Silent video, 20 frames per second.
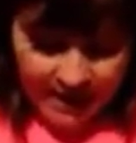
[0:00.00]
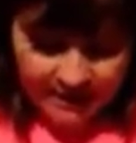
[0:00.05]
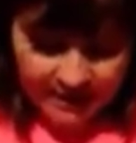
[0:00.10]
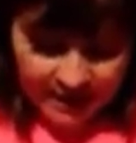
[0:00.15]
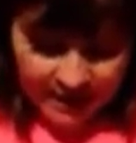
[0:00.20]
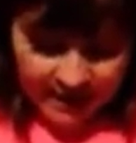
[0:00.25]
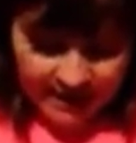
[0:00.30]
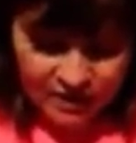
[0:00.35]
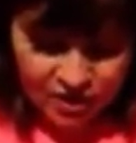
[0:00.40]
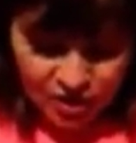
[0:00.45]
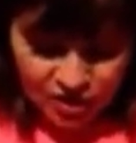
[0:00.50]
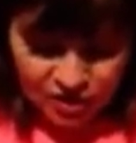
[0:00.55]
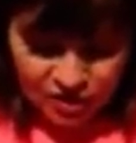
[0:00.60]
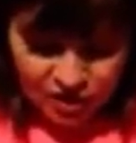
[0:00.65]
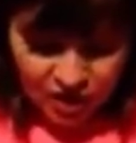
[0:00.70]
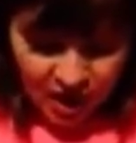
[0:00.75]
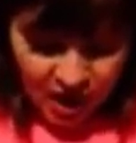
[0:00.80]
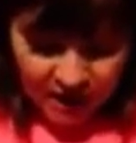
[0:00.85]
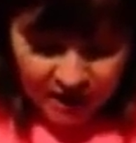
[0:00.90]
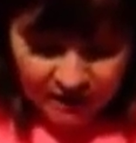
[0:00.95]
and then I
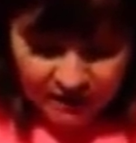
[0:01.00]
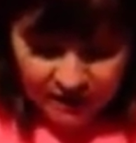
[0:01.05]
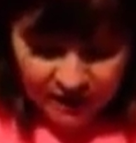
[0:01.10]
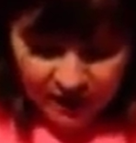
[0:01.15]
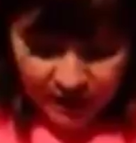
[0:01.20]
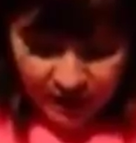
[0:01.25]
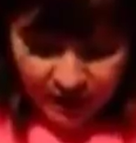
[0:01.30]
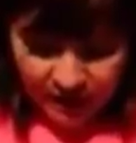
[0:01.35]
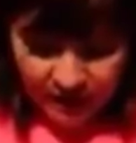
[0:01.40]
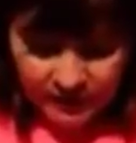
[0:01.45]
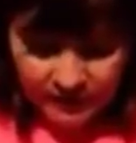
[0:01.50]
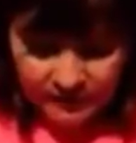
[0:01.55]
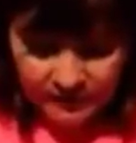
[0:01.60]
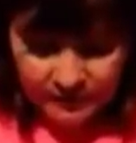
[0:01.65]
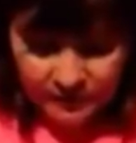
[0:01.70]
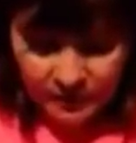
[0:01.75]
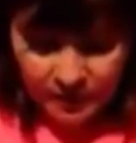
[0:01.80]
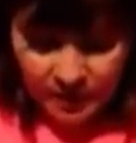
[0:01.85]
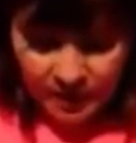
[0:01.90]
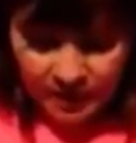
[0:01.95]
just cut it there.
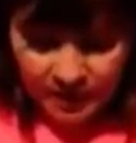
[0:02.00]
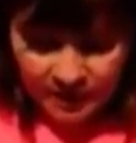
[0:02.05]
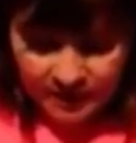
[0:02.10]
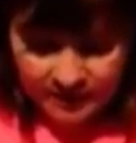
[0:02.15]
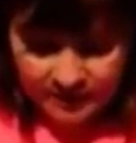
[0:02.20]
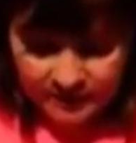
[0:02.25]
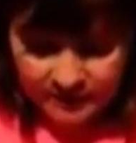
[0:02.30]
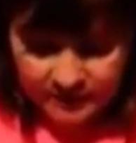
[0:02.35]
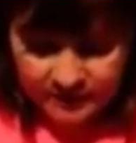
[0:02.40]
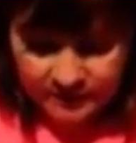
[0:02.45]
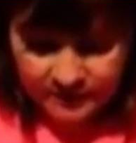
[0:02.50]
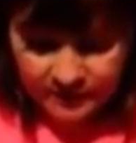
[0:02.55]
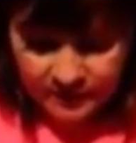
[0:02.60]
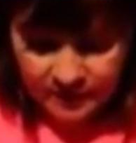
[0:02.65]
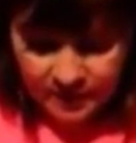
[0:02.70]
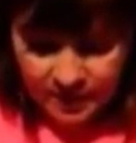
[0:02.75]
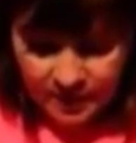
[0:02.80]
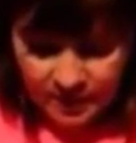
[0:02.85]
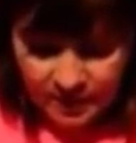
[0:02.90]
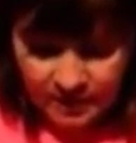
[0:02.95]
Okay.
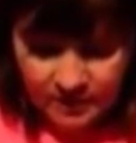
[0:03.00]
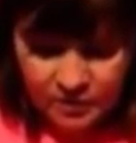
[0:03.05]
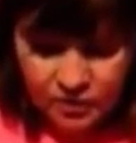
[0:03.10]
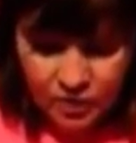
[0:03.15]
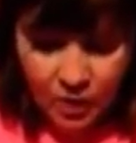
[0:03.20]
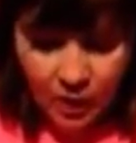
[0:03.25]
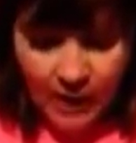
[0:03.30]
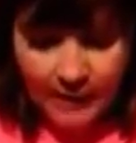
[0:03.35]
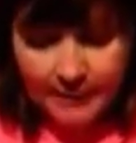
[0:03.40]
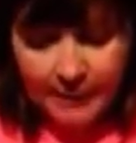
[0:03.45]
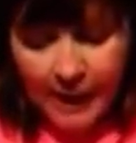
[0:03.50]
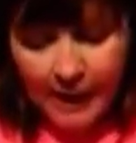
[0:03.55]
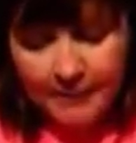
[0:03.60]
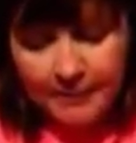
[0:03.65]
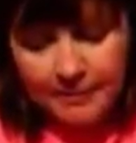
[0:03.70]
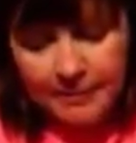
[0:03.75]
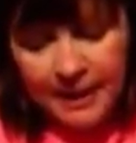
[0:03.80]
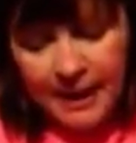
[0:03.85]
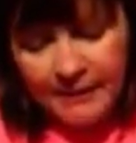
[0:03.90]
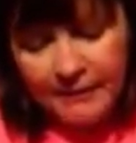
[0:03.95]
So I
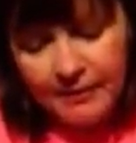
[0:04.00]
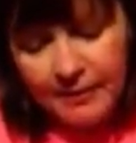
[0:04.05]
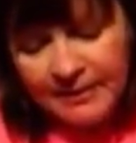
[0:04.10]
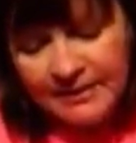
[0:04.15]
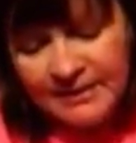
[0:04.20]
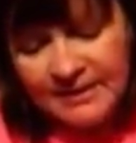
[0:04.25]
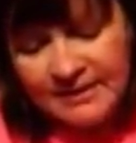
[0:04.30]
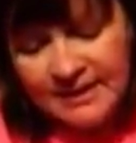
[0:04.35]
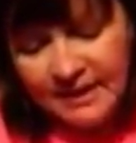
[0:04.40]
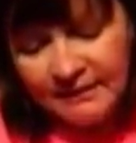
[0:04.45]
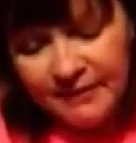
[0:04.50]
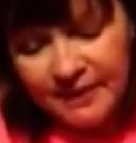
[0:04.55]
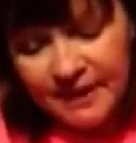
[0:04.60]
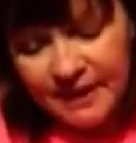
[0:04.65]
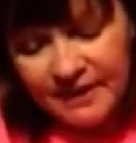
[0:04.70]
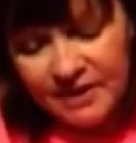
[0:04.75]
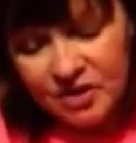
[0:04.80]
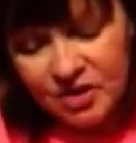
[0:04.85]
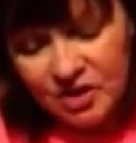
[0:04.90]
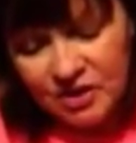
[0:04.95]
probably have about 7
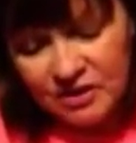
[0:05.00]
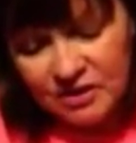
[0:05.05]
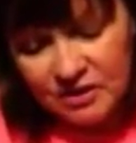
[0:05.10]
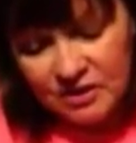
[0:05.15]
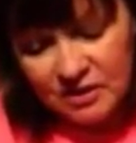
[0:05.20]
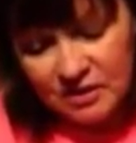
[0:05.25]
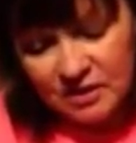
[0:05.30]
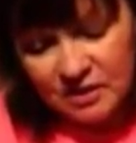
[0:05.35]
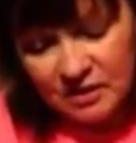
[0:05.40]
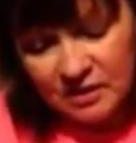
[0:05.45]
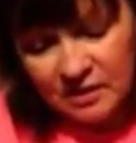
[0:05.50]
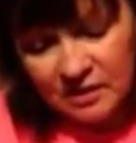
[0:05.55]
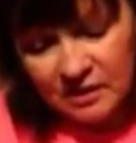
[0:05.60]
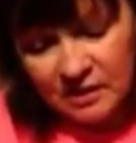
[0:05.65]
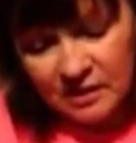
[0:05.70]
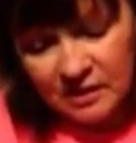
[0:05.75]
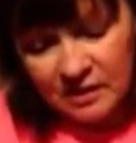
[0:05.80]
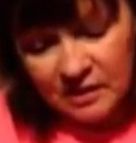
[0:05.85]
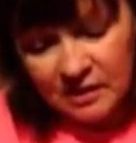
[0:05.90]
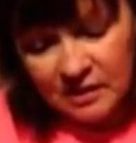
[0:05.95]
inches.
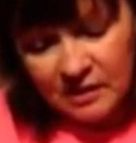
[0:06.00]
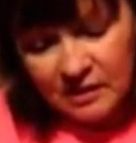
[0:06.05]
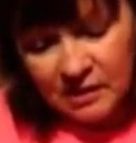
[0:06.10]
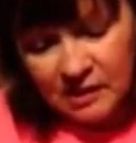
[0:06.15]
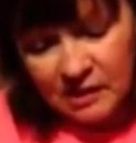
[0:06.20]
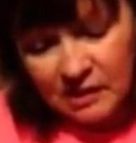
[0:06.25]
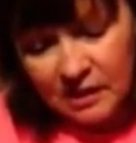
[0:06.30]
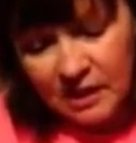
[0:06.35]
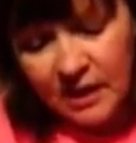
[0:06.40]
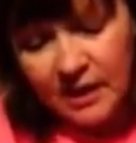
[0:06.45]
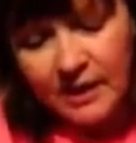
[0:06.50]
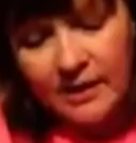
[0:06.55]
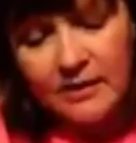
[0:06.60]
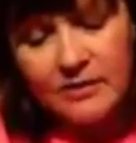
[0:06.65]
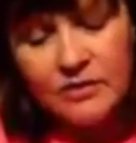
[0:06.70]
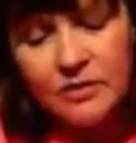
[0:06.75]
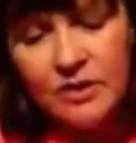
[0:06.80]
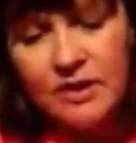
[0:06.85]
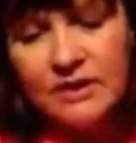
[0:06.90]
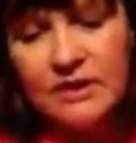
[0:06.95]
Okay.
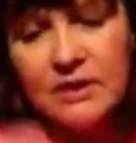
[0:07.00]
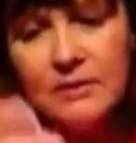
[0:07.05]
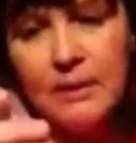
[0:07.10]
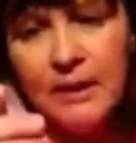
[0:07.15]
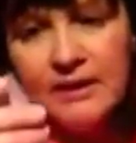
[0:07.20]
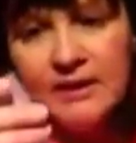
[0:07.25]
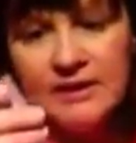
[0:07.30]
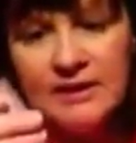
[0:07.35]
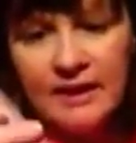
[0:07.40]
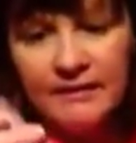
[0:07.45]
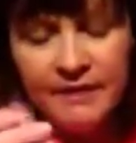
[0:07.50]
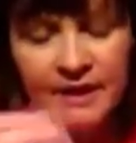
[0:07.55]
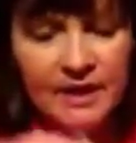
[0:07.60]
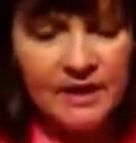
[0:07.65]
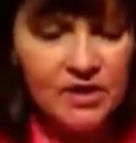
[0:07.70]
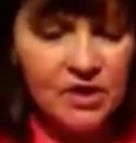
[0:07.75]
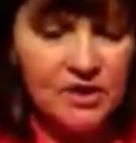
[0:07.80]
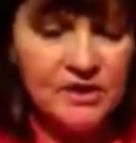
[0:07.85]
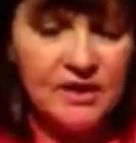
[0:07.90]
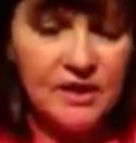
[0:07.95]
So this is about 7
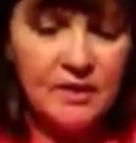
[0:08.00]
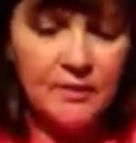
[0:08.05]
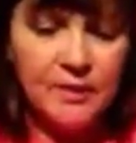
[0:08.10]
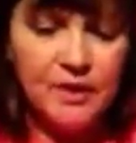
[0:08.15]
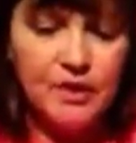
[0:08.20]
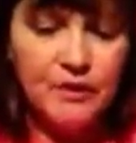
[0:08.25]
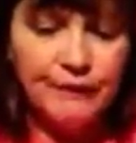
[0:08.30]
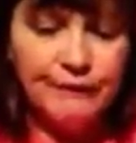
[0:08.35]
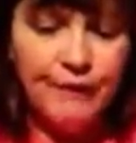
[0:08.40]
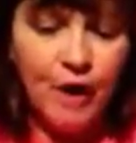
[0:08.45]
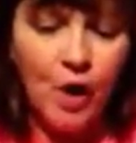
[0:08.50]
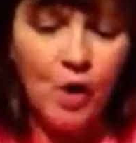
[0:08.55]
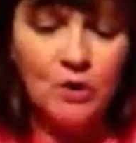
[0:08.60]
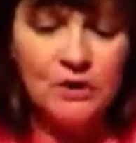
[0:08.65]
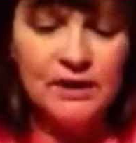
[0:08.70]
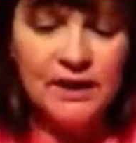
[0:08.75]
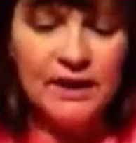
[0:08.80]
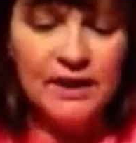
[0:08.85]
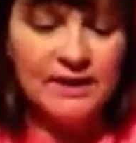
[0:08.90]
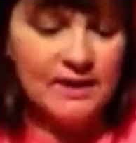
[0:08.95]
inches. And then when you
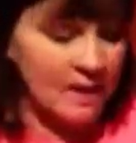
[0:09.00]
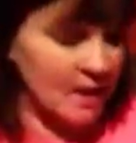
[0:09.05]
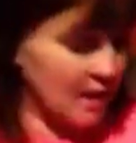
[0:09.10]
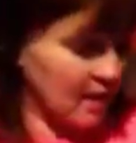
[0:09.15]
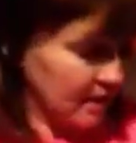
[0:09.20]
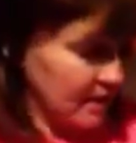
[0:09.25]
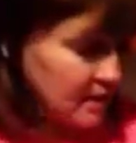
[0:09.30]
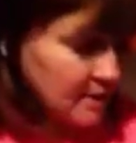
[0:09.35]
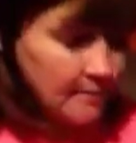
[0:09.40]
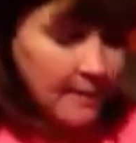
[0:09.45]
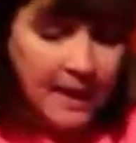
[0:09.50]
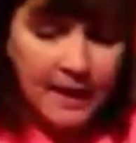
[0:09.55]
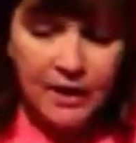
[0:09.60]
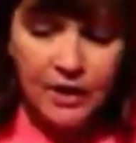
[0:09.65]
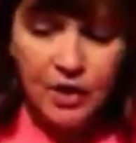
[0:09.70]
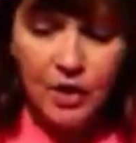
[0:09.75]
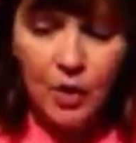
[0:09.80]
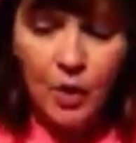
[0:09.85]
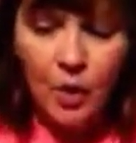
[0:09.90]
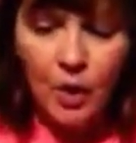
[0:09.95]
fold it to
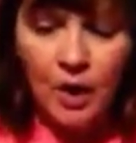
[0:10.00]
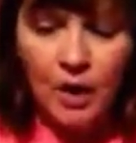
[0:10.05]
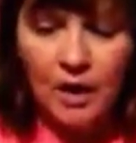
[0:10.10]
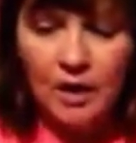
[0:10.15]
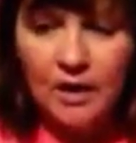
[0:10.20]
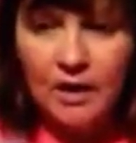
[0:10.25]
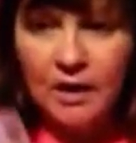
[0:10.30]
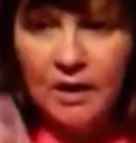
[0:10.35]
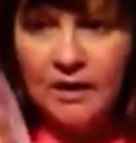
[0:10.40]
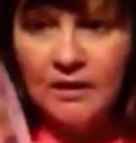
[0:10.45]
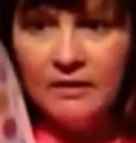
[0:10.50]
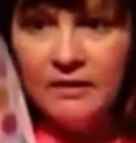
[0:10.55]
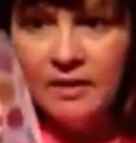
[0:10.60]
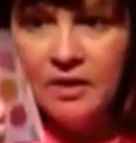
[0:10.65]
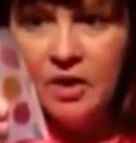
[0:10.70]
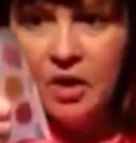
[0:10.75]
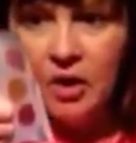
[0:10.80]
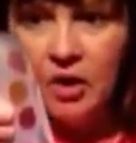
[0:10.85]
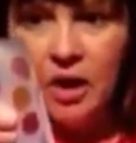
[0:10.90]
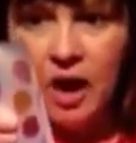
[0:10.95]
make your,
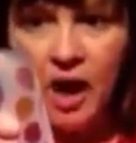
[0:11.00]
you know,